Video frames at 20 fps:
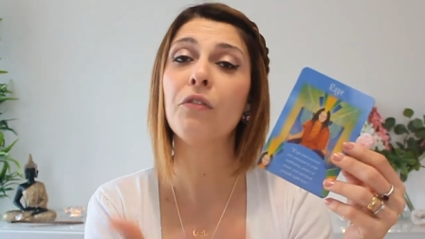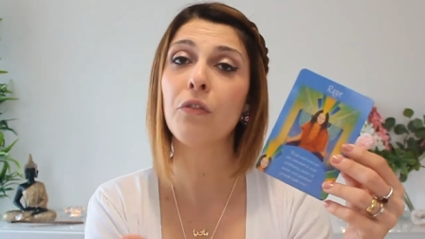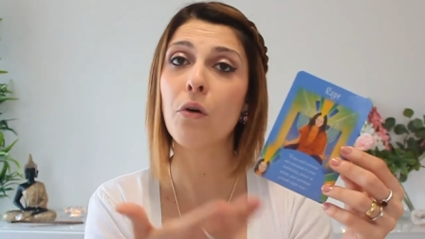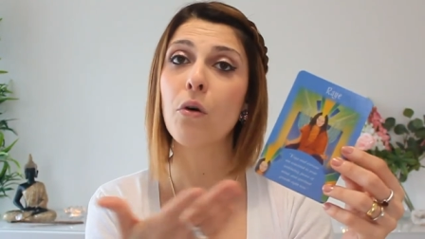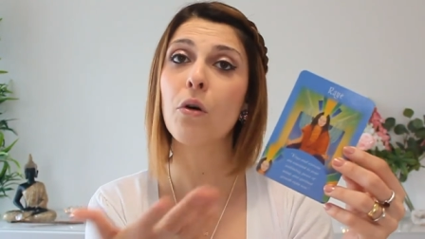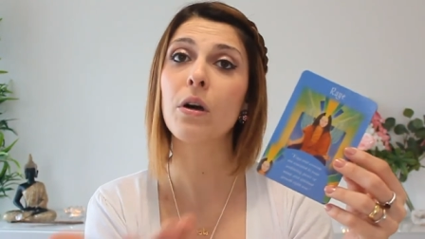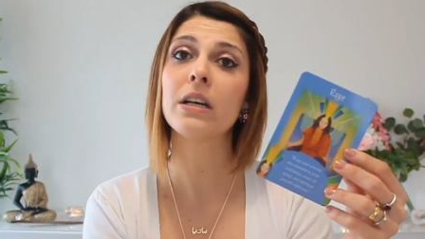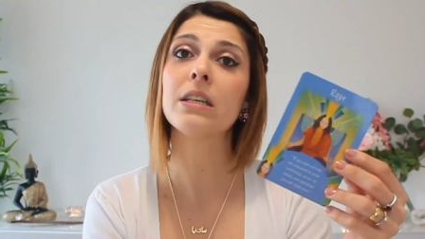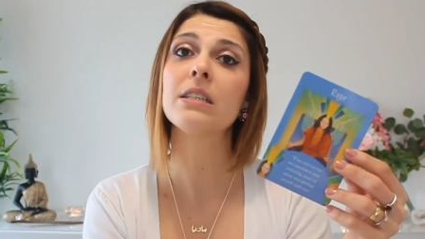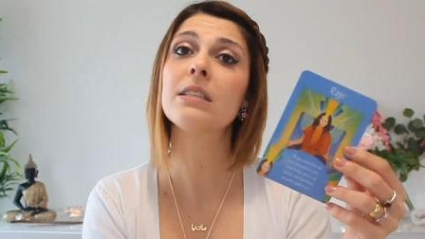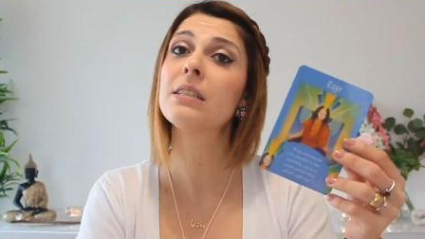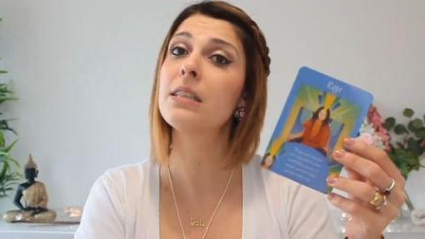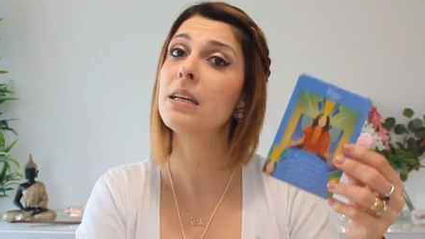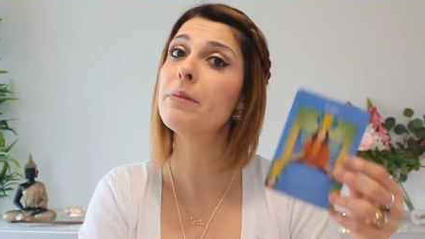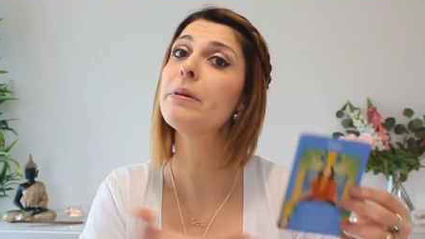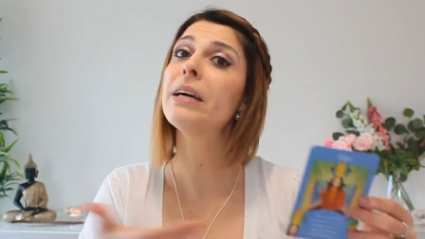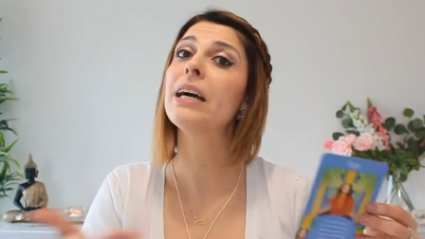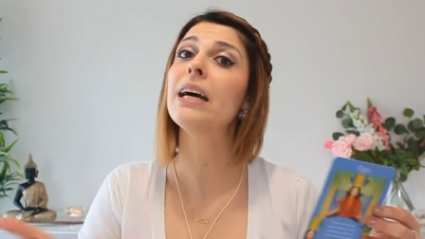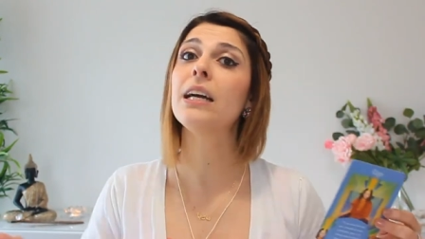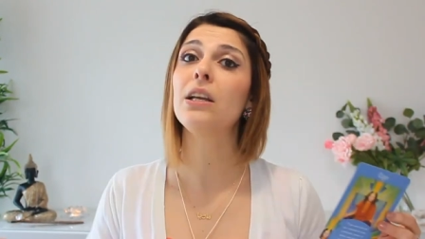for
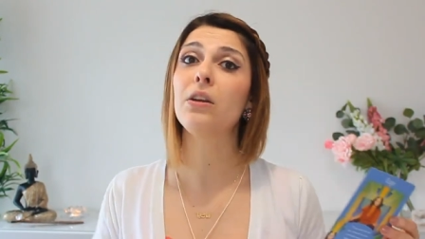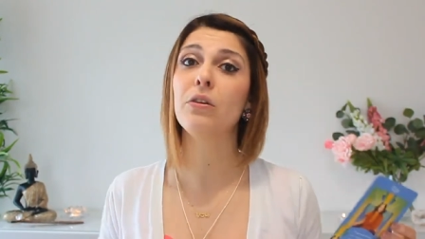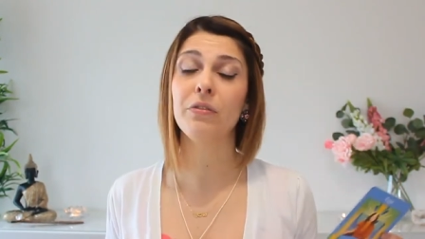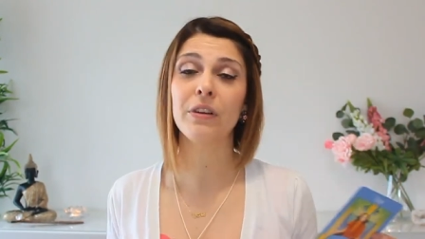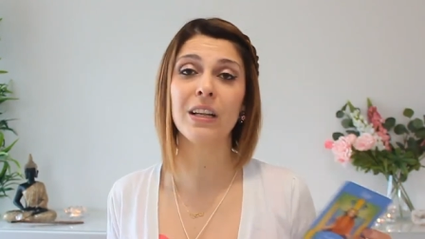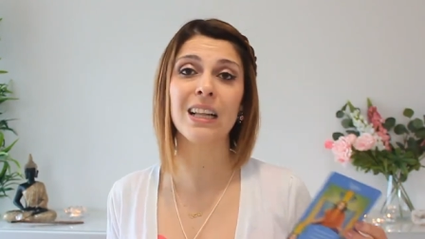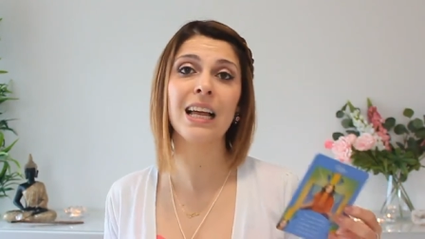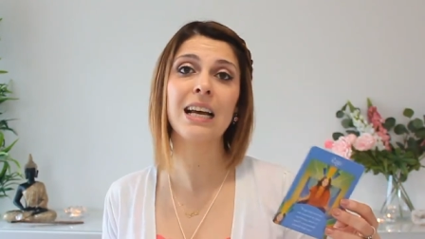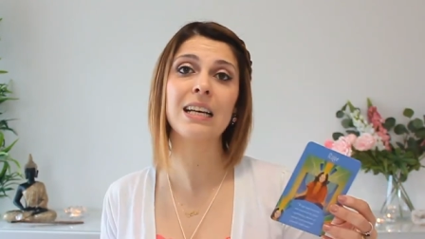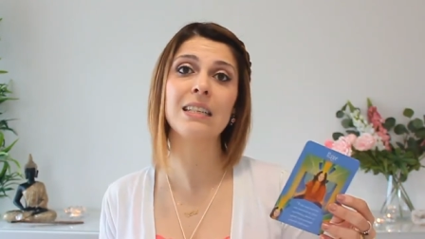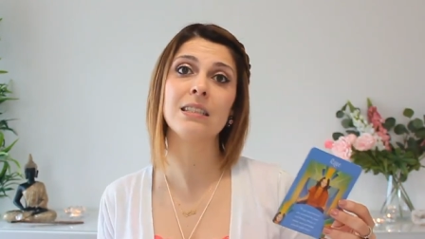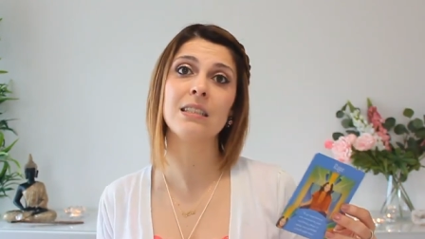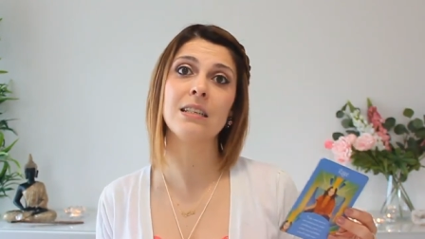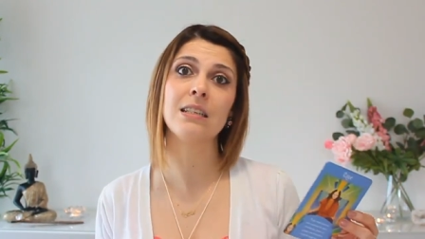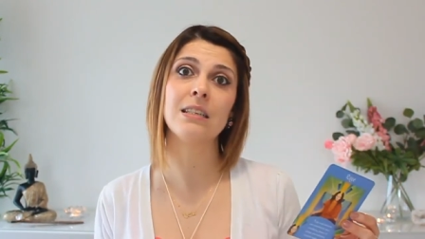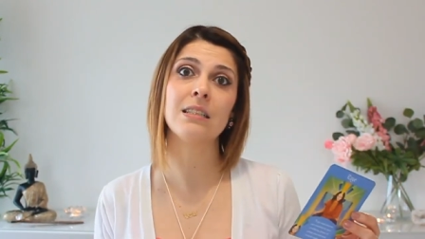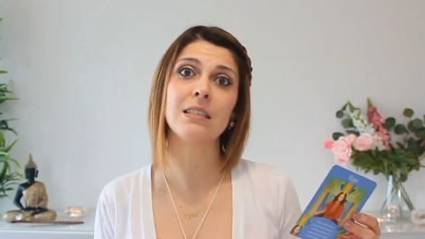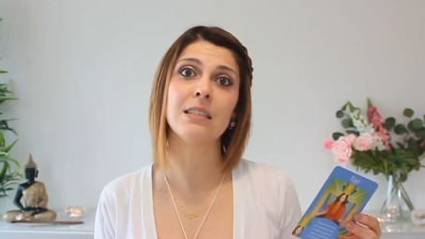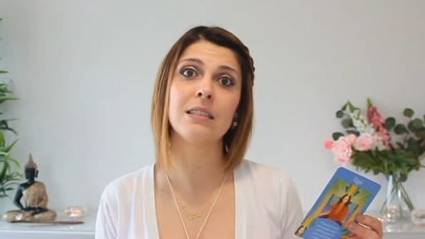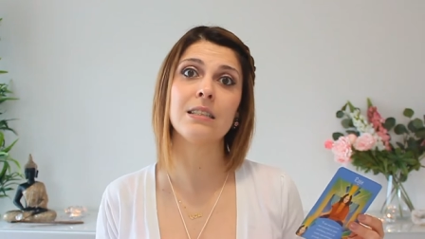some kind of
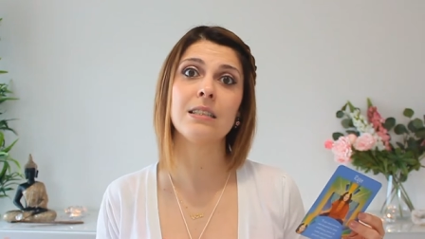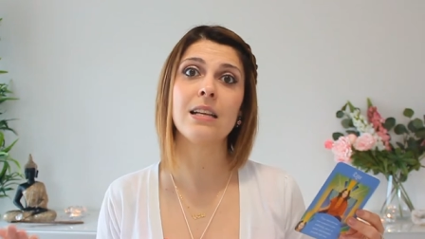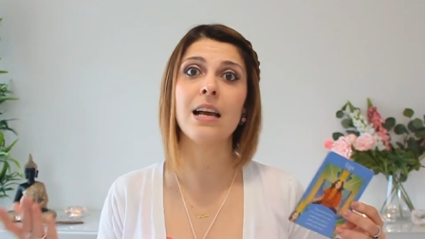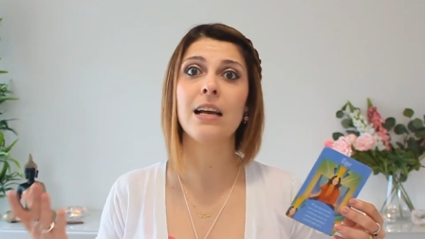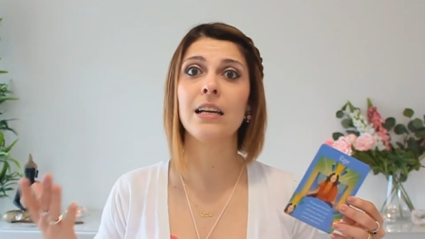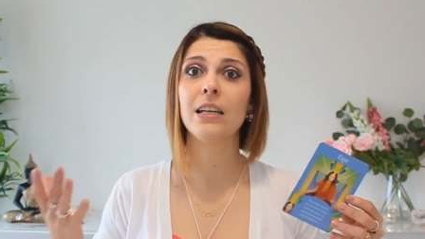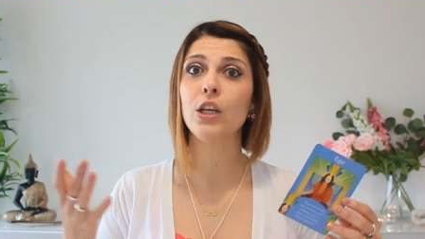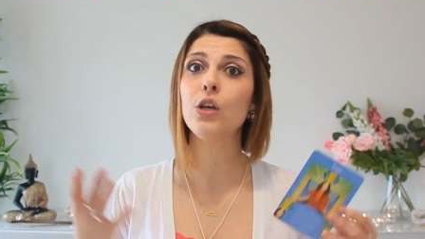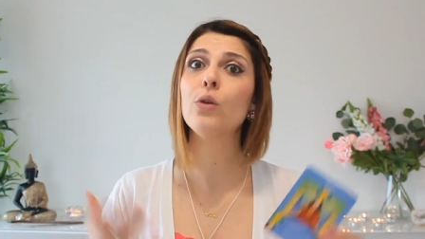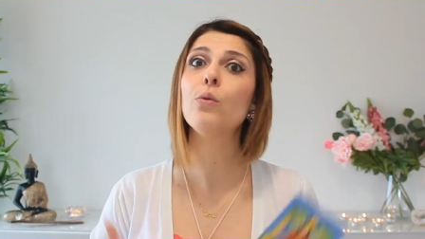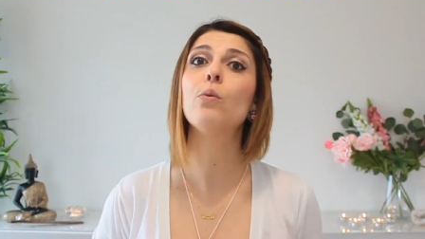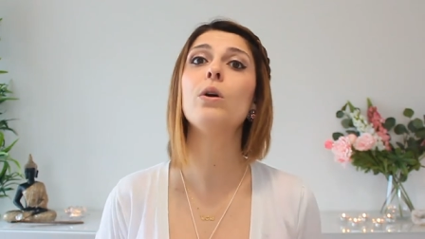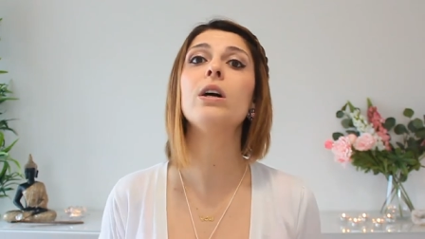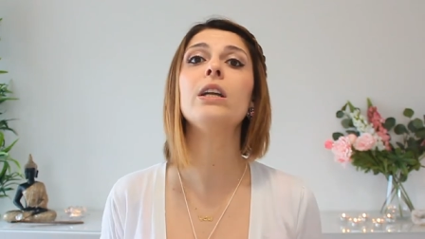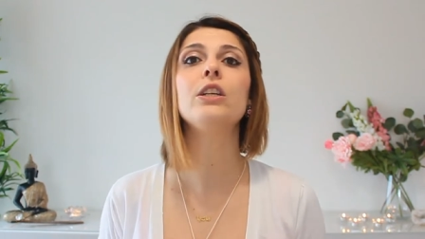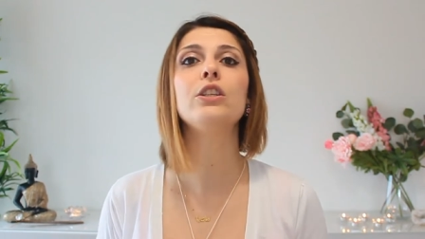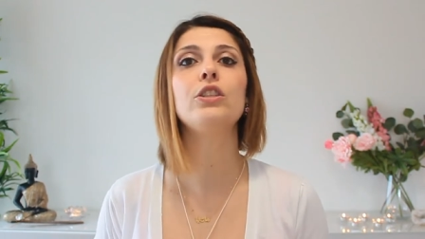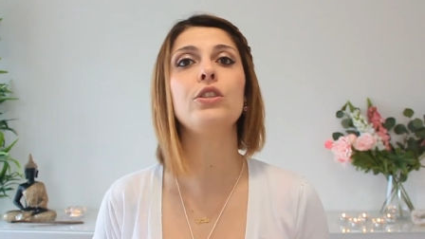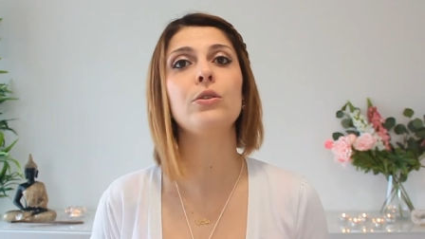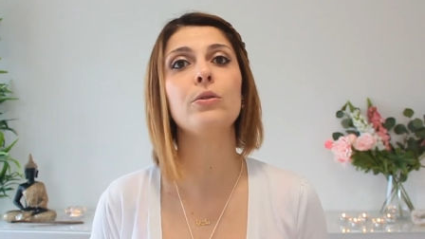classes that you
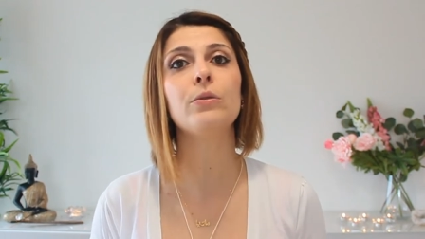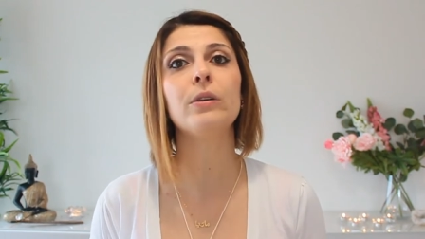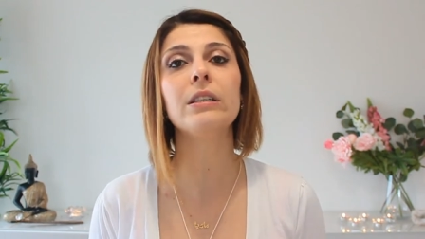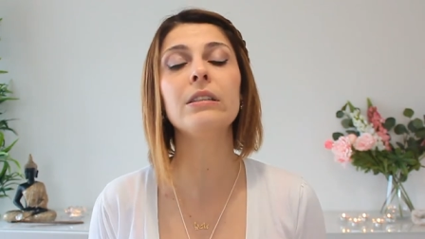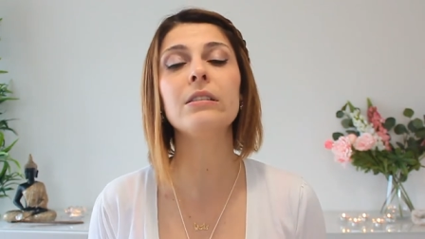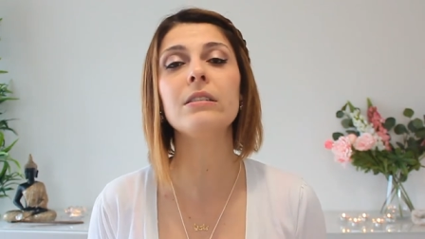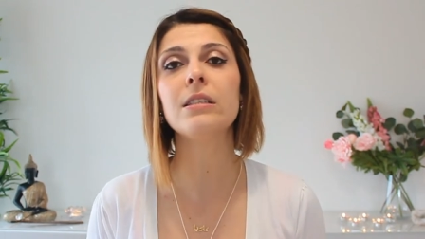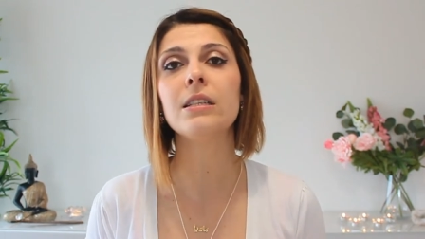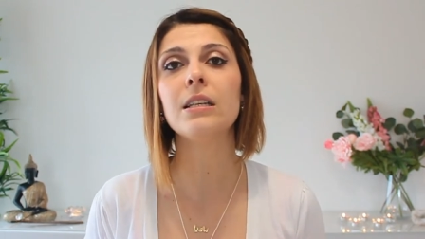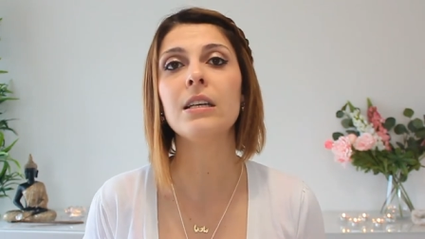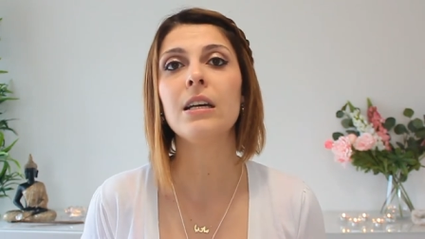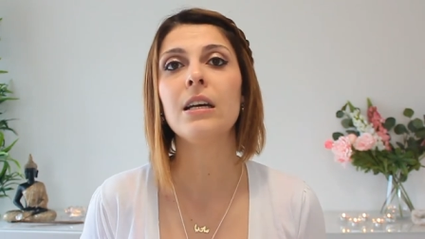want to do it,